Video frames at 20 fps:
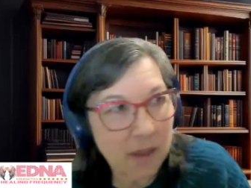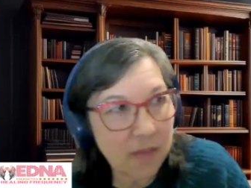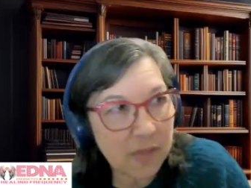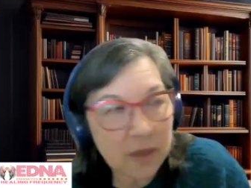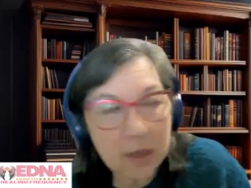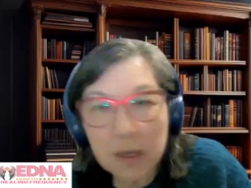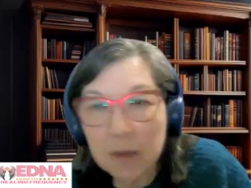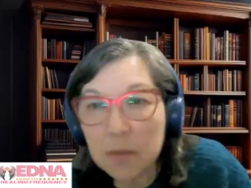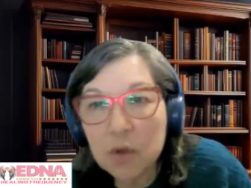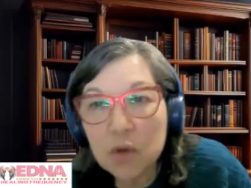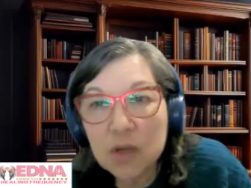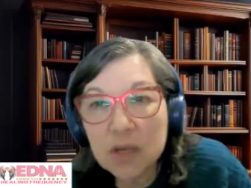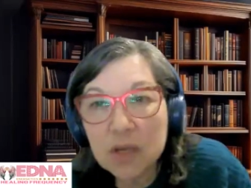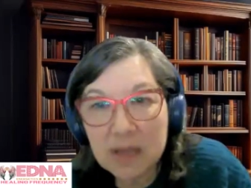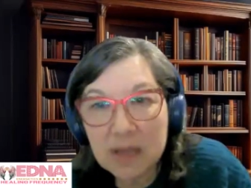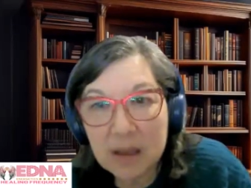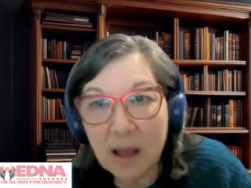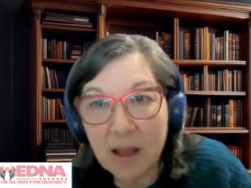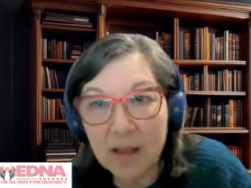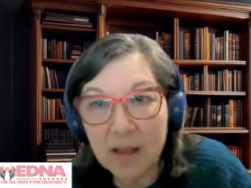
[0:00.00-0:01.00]
for like I think
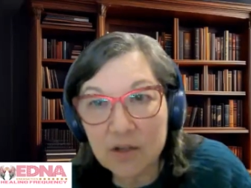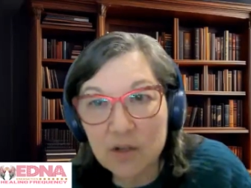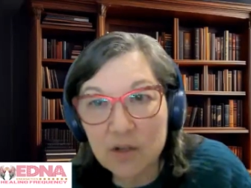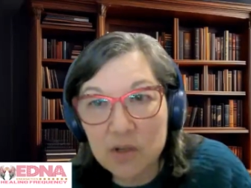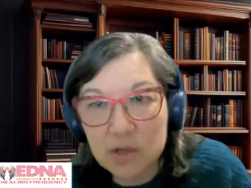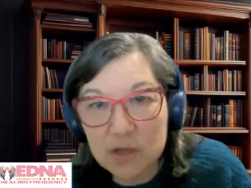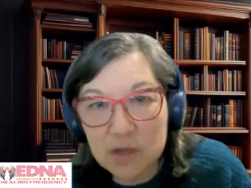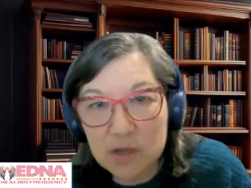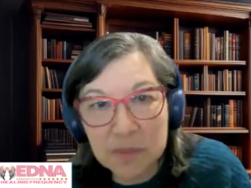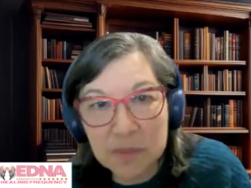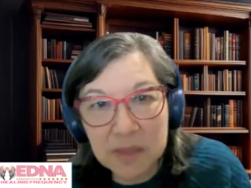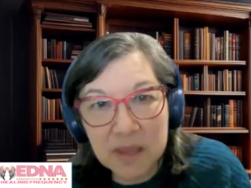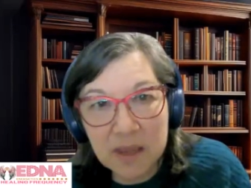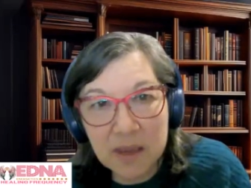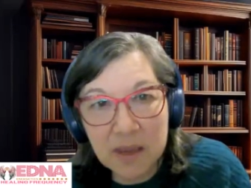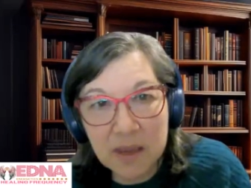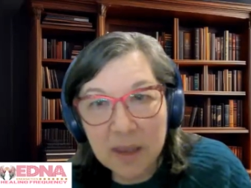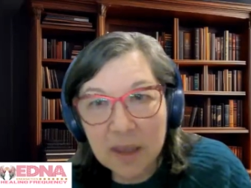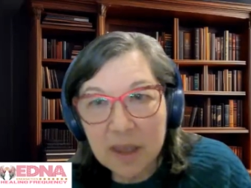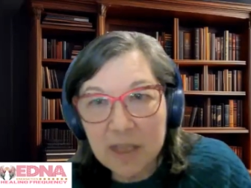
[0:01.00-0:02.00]
community college or
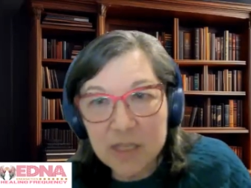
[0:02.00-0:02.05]
something.